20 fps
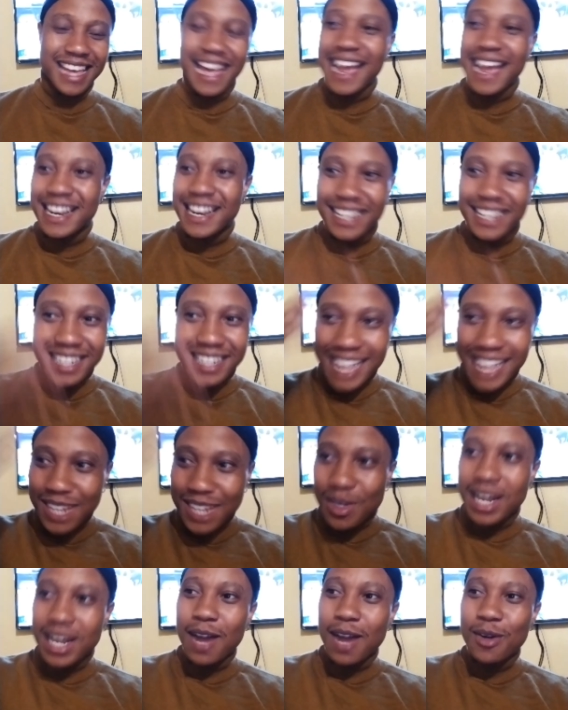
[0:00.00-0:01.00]
And
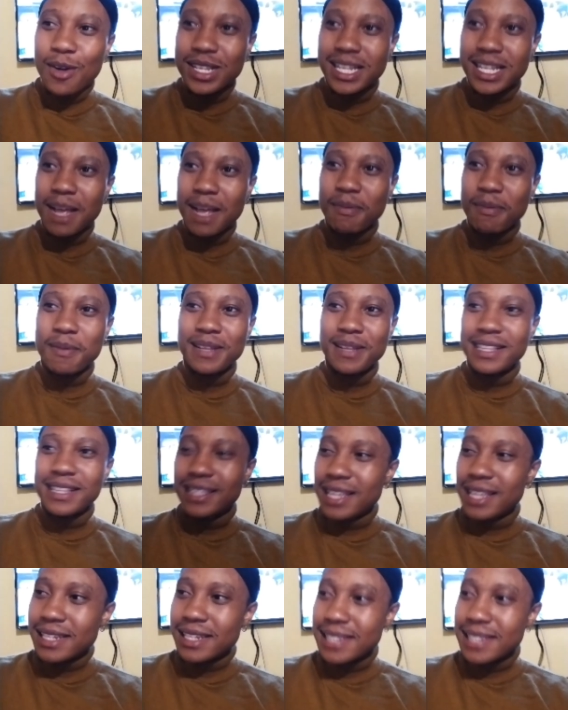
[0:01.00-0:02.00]
that's what I always tell people,
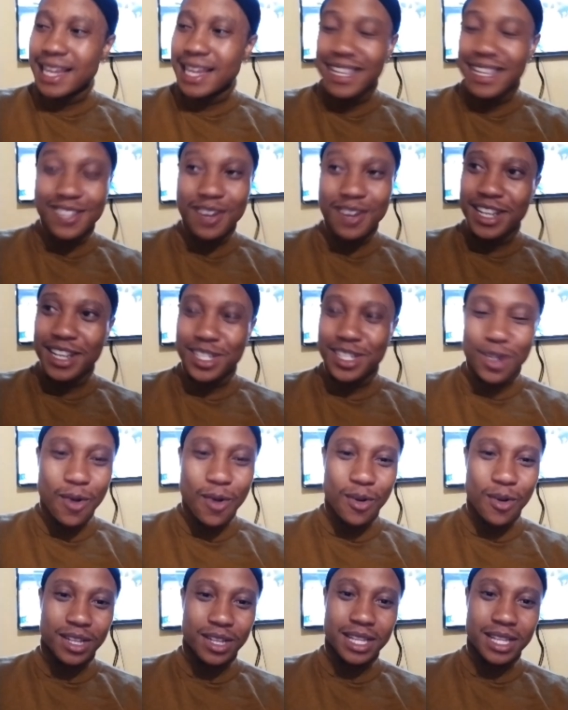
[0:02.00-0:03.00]
that this thing is not a
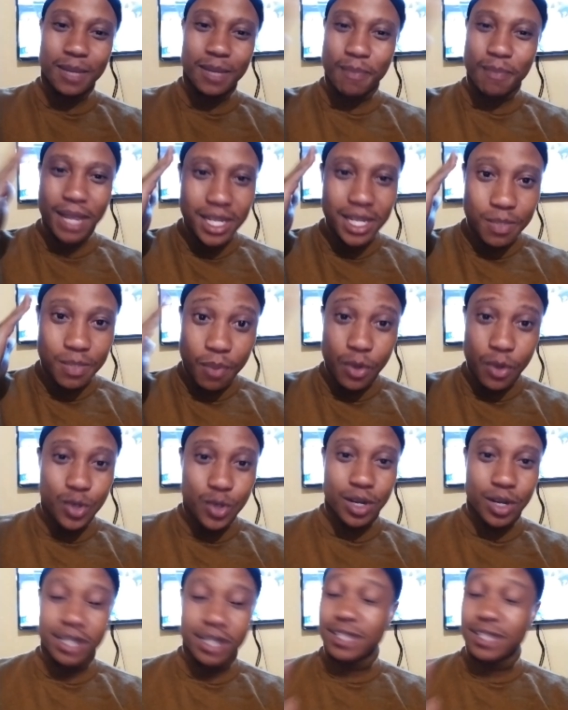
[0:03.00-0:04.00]
joke. Being
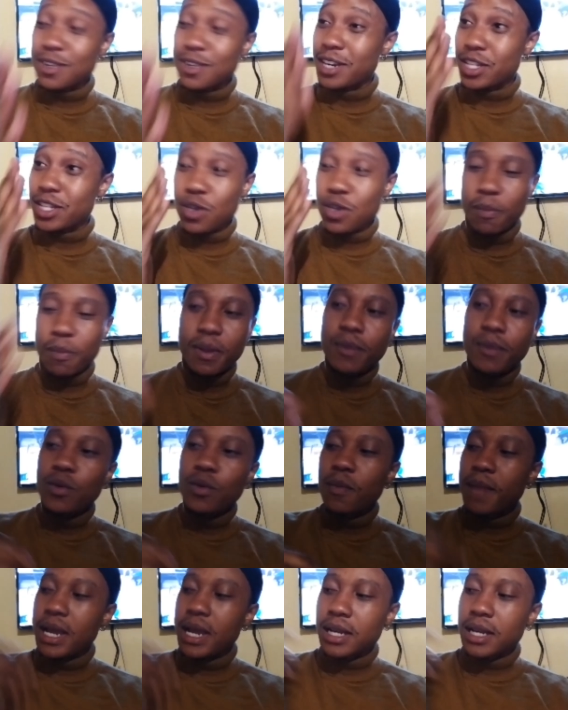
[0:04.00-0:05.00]
spiritual is not a joke. People
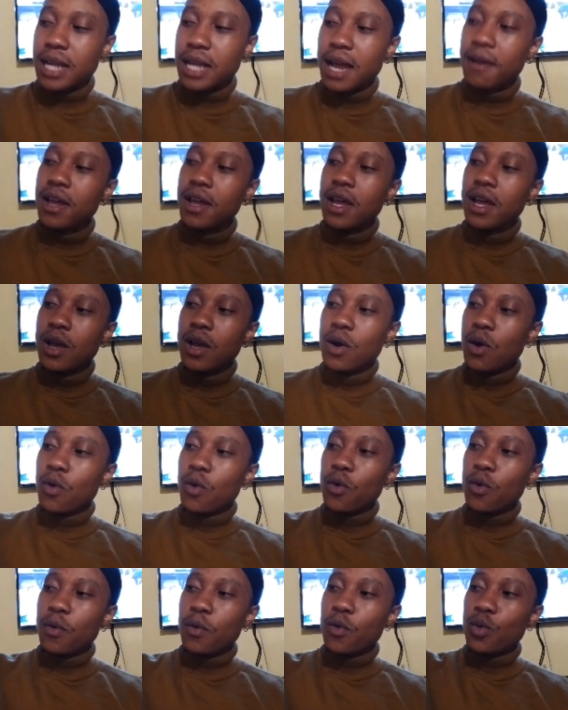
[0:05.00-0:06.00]
will make laugh,
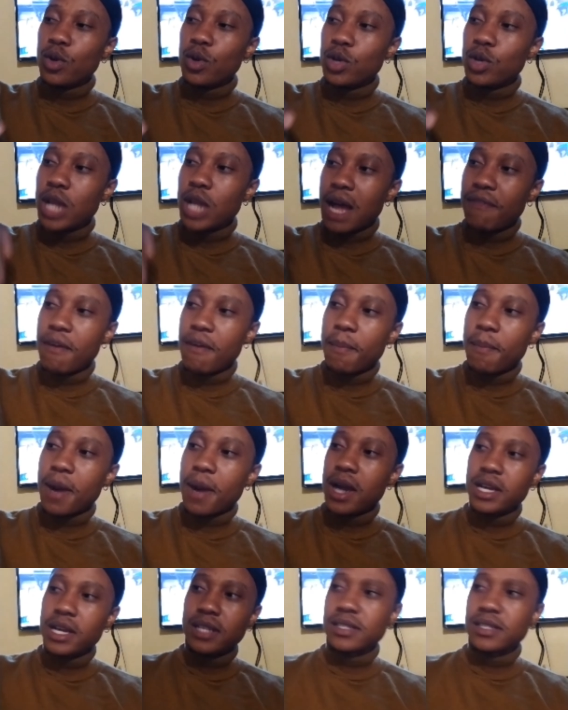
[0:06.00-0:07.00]
who will laugh
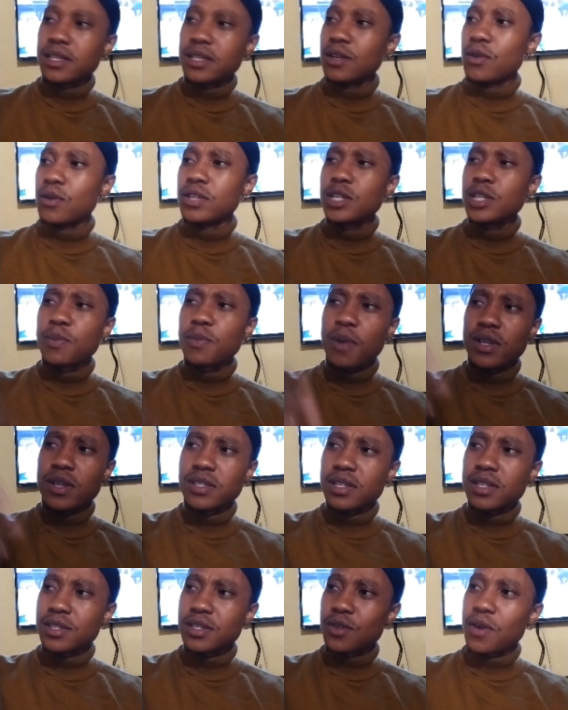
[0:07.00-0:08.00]
about it and say, no, this
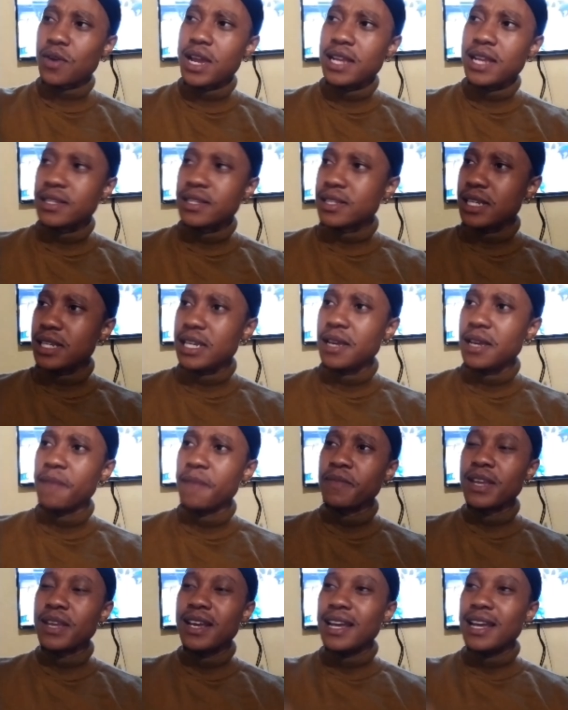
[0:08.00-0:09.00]
person is crazy.
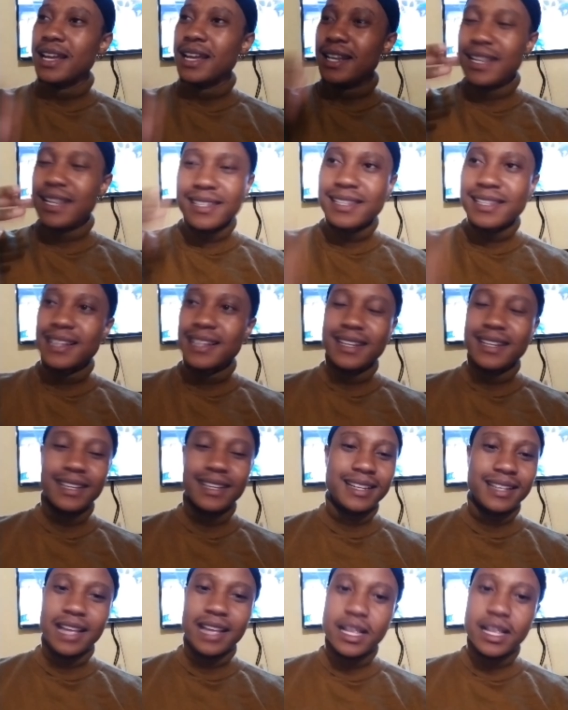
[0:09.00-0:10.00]

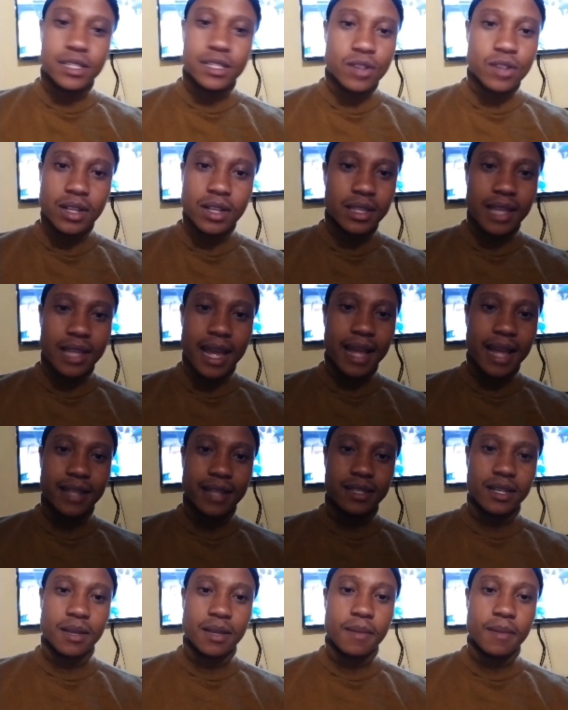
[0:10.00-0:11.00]
Listen, it's not
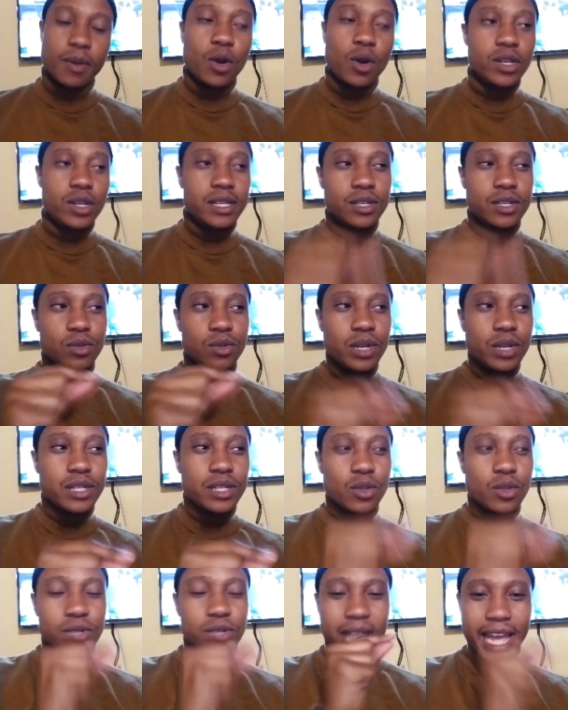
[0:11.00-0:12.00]
that. Because as soon
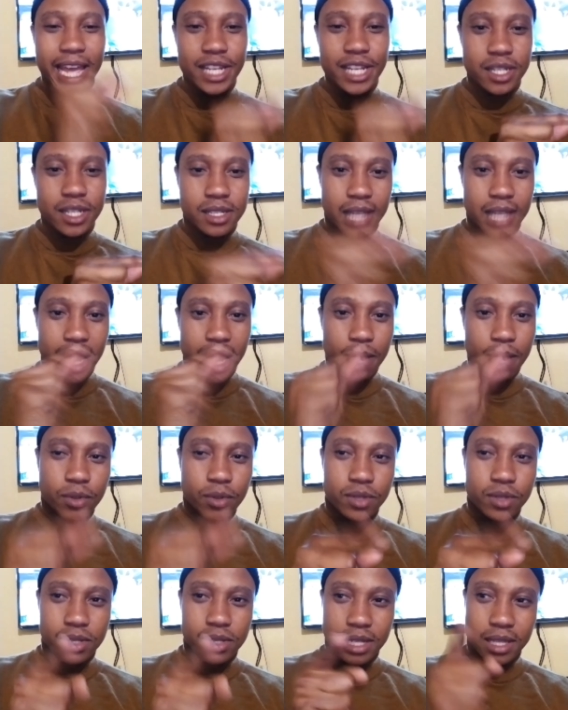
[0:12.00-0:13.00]
as those agents are
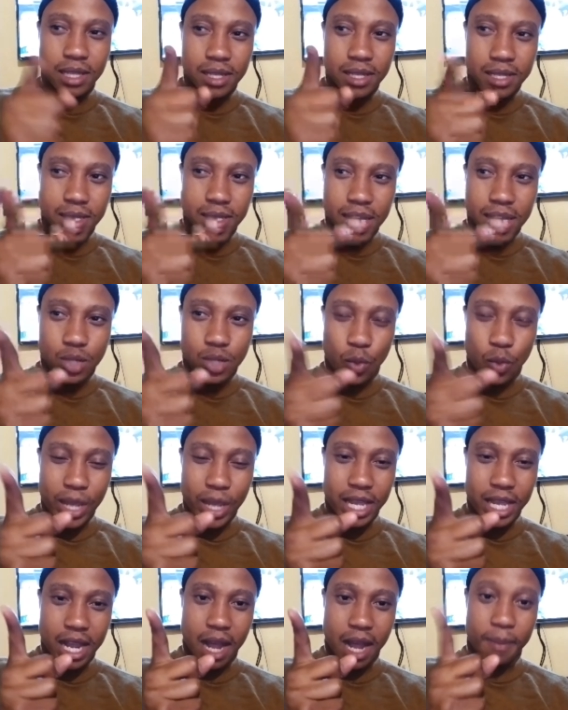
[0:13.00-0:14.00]
able to see this guy is
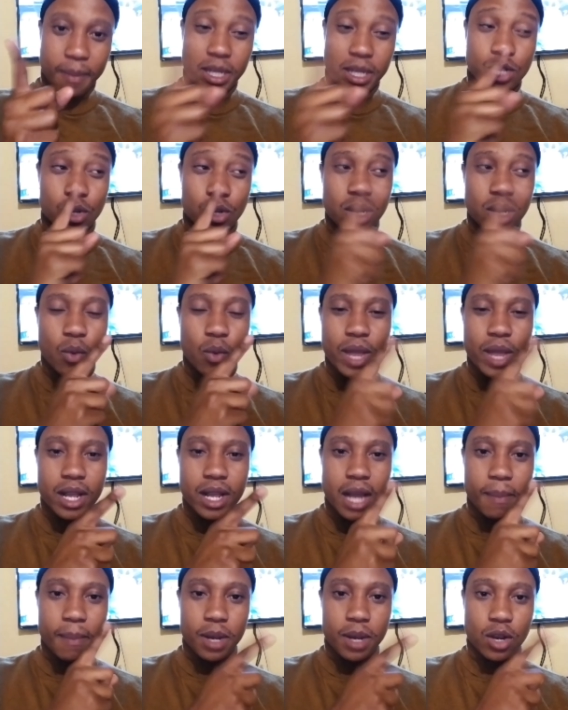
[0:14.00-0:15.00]
waking up and is going to
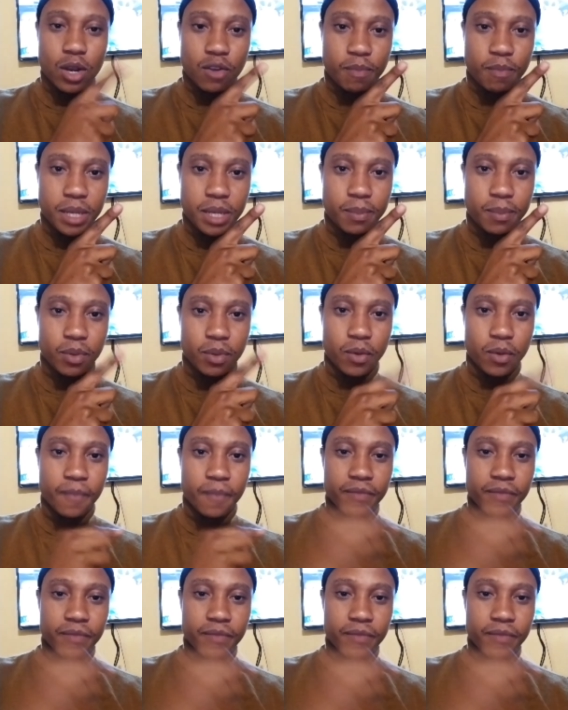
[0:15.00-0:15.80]
wake up a lot of people,